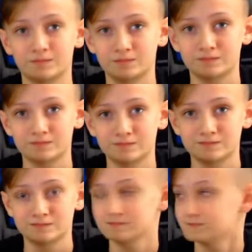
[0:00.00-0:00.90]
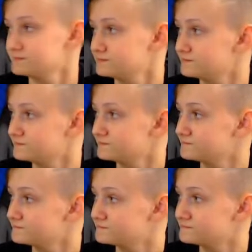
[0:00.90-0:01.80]

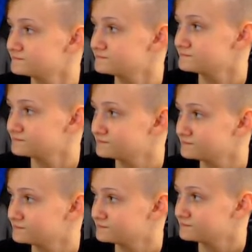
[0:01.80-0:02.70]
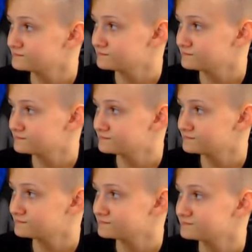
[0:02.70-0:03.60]

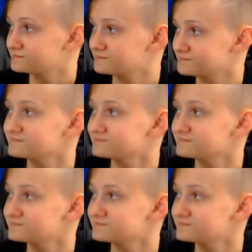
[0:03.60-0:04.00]
[no speech]